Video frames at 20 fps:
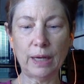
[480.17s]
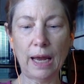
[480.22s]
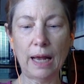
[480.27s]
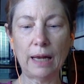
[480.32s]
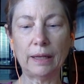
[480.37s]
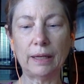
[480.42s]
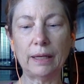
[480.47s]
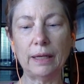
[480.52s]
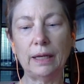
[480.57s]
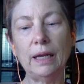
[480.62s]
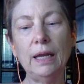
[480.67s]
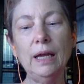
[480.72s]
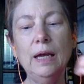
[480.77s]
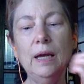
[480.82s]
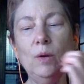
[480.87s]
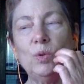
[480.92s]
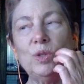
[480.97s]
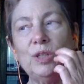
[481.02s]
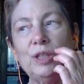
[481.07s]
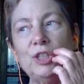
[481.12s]
reality.
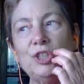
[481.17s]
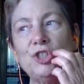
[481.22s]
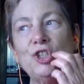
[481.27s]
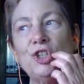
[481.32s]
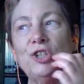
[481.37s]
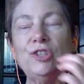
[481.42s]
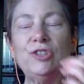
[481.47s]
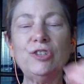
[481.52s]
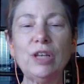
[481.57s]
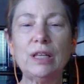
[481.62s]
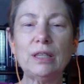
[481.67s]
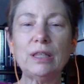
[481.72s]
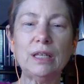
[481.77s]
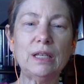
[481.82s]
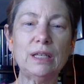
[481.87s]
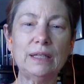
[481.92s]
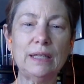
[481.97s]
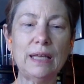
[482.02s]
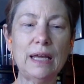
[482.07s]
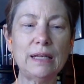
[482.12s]
Well, it turns out
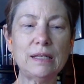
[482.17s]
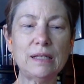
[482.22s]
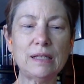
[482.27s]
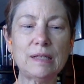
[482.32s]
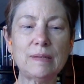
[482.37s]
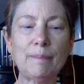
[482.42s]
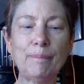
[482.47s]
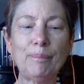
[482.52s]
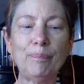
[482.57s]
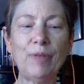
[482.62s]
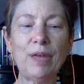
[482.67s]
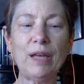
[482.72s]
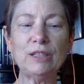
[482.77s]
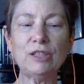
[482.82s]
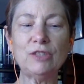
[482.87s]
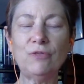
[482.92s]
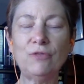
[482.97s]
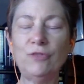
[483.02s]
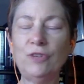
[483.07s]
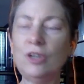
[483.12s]
that
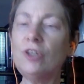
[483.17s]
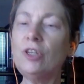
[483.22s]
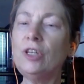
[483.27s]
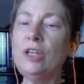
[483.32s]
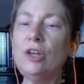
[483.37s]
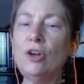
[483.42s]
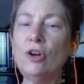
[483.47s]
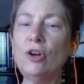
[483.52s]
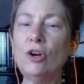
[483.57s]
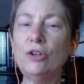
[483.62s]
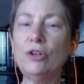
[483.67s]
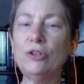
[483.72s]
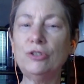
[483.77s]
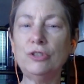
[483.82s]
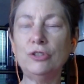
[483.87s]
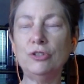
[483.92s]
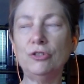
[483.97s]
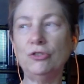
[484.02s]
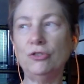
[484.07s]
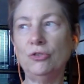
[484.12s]
that's fairly hard
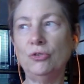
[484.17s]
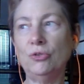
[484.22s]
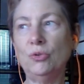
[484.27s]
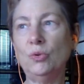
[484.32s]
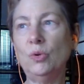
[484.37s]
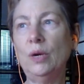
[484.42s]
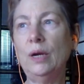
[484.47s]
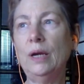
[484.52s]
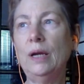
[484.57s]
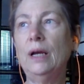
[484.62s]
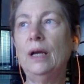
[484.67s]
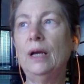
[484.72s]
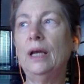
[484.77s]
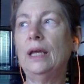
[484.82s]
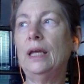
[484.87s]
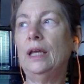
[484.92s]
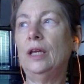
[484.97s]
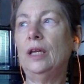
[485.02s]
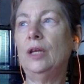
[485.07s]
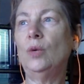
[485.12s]
to do
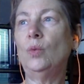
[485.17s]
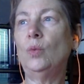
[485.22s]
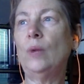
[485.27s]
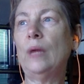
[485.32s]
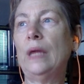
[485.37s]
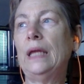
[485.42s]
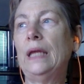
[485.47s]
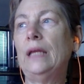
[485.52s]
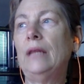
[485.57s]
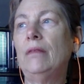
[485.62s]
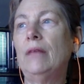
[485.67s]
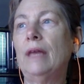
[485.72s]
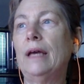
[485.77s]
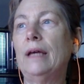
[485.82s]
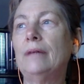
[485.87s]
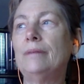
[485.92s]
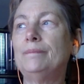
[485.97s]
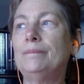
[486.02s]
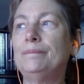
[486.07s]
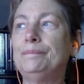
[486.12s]
in a way
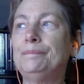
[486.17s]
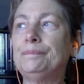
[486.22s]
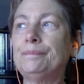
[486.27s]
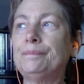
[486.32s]
that